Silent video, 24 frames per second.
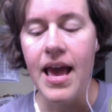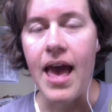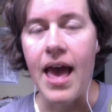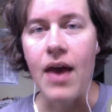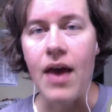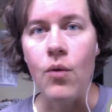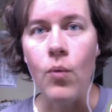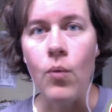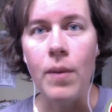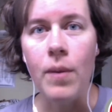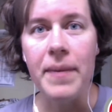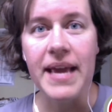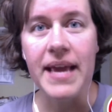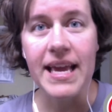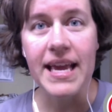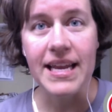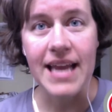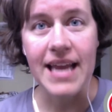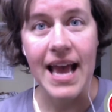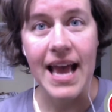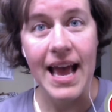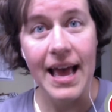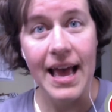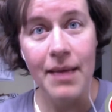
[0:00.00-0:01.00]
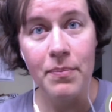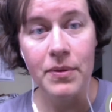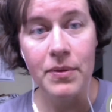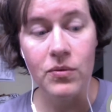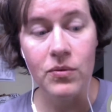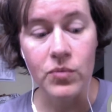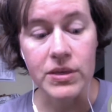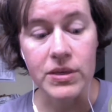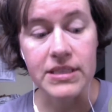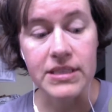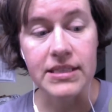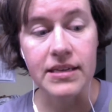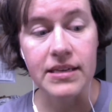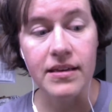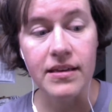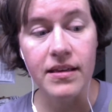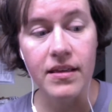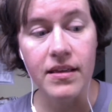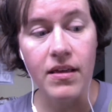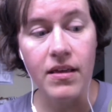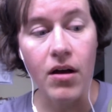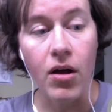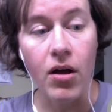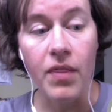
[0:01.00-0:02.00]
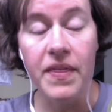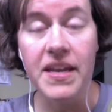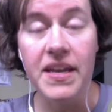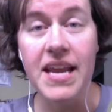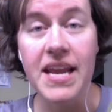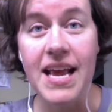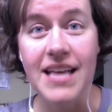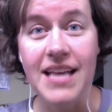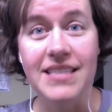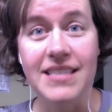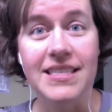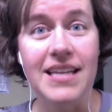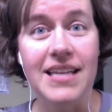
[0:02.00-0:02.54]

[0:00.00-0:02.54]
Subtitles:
And what began to happen was on the days